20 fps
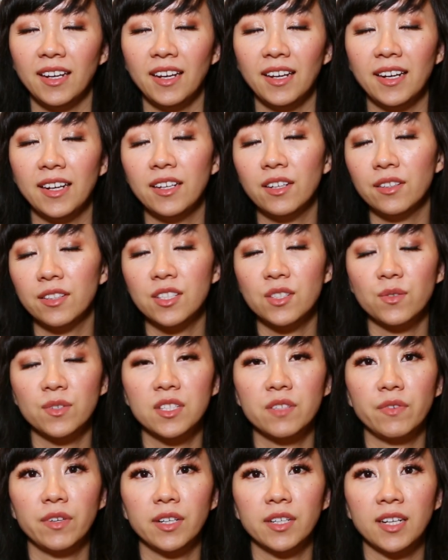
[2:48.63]
and I know this
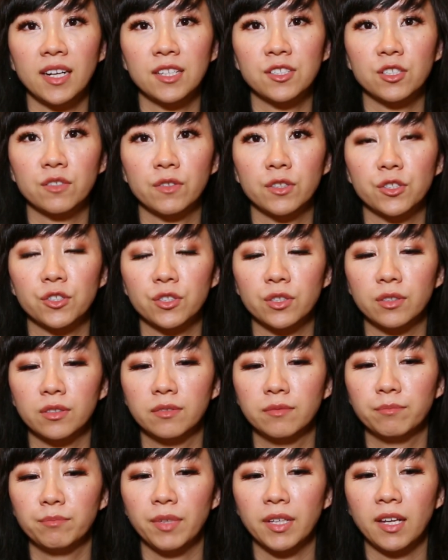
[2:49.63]
one's very
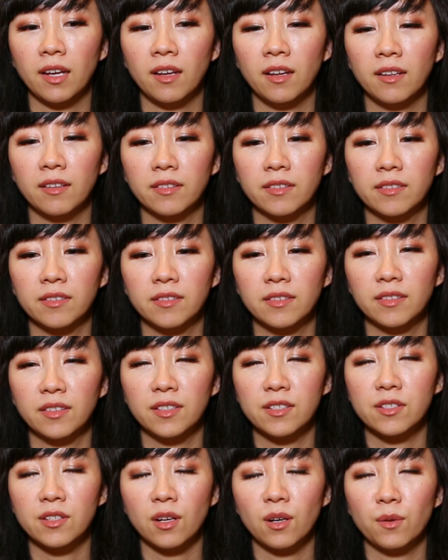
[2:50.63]
controversial because
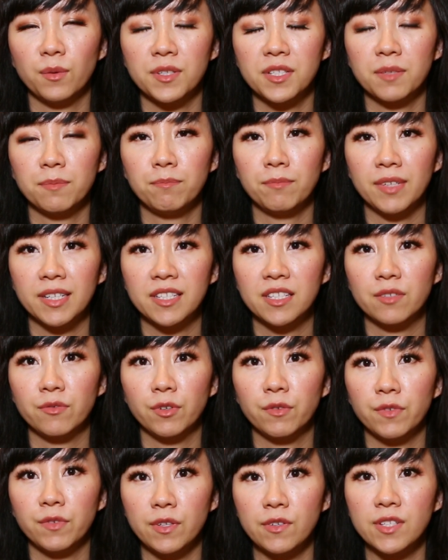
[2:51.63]
there's always mixed
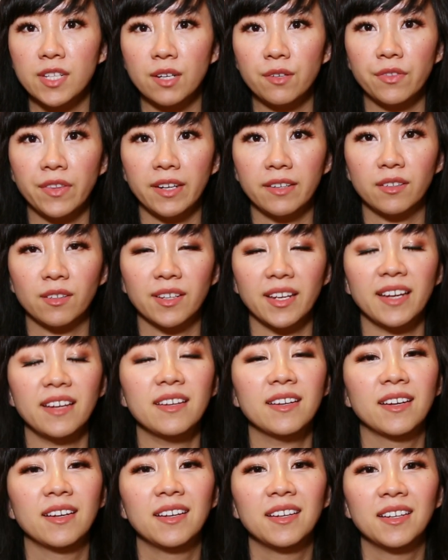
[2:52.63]
reviews out there,
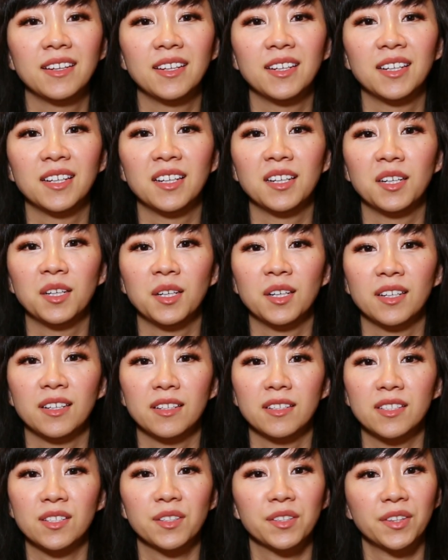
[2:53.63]
okay?
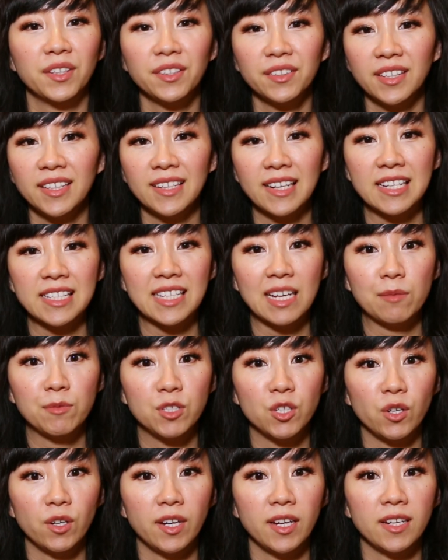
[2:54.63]
So the third thing I stopped
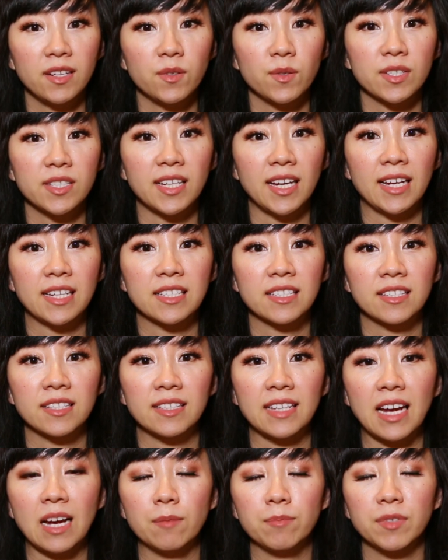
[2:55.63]
doing was that I
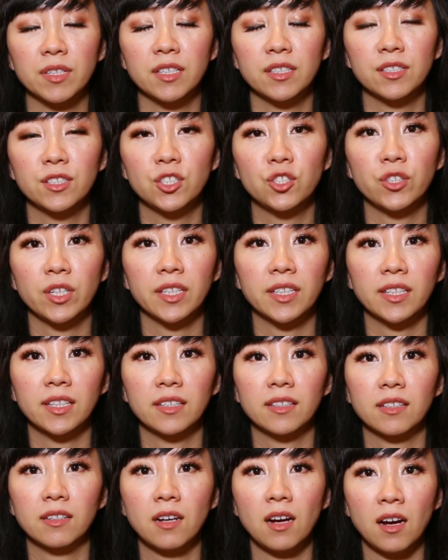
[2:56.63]
stopped
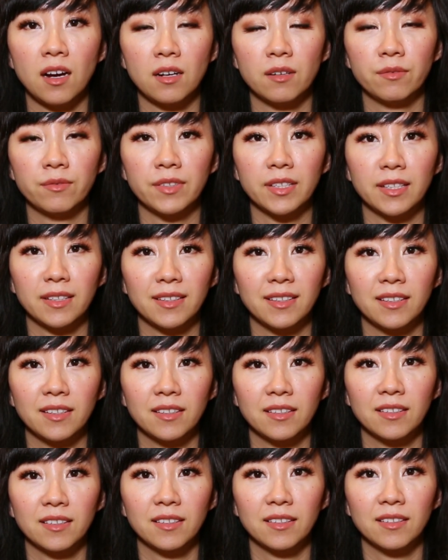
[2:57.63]
drinking coffee,
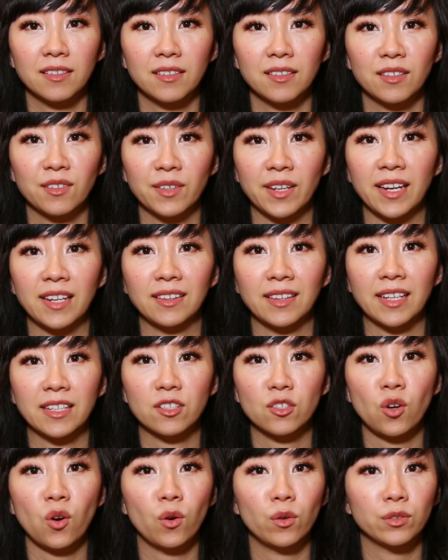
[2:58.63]
okay,
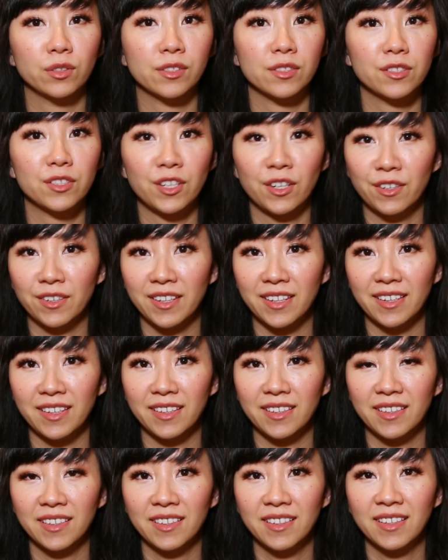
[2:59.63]
like cold
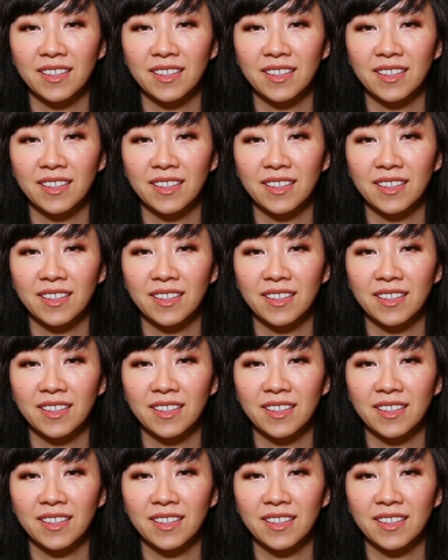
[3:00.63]
turkey.